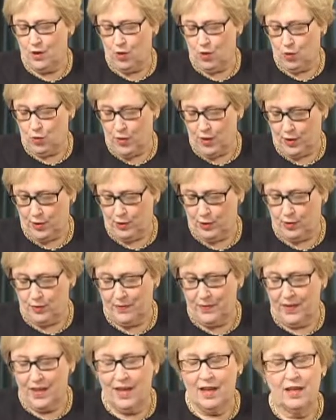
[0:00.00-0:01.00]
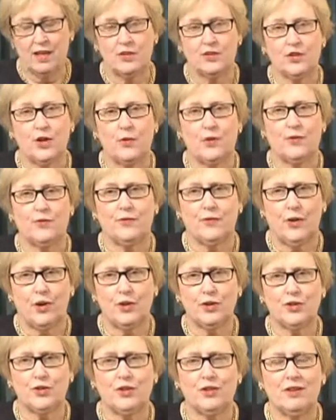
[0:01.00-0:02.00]
critical. So the
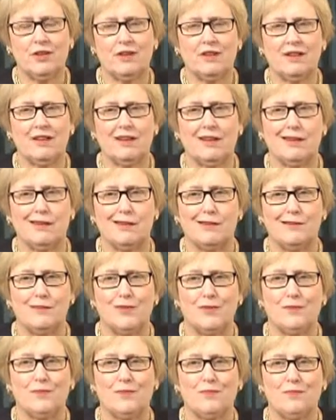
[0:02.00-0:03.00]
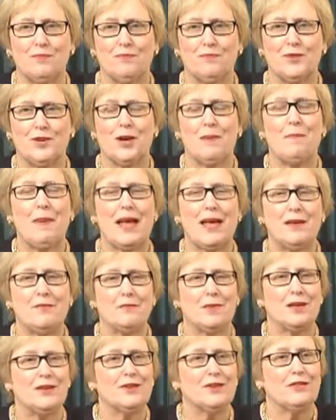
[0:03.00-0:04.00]
first
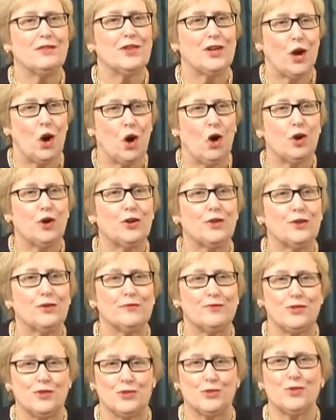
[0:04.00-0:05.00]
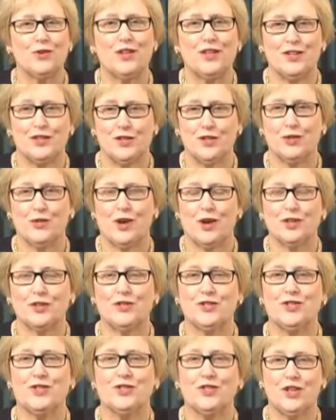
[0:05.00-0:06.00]
commandment of the art of jury
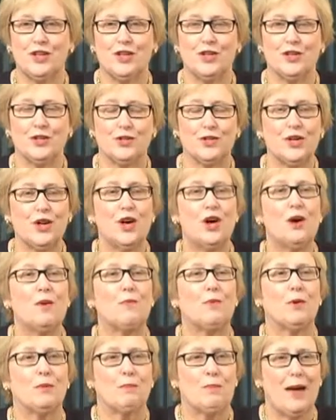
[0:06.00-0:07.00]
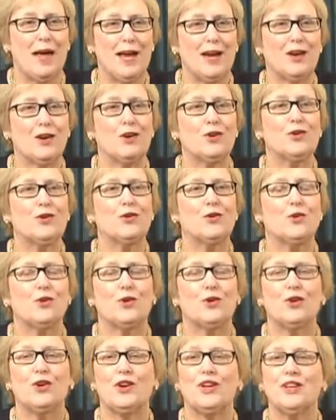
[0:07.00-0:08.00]
instructions is prepare
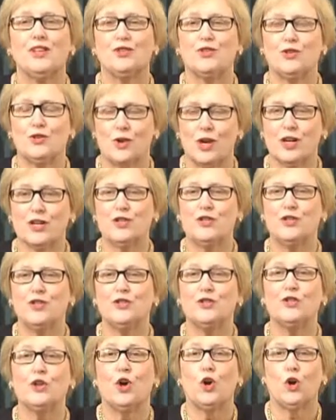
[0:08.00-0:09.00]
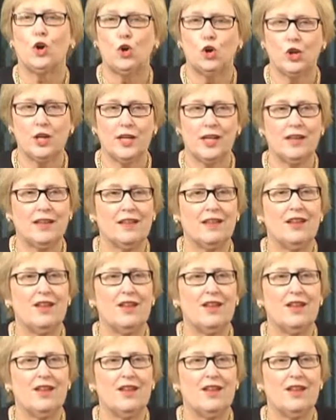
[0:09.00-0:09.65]
your instructions early,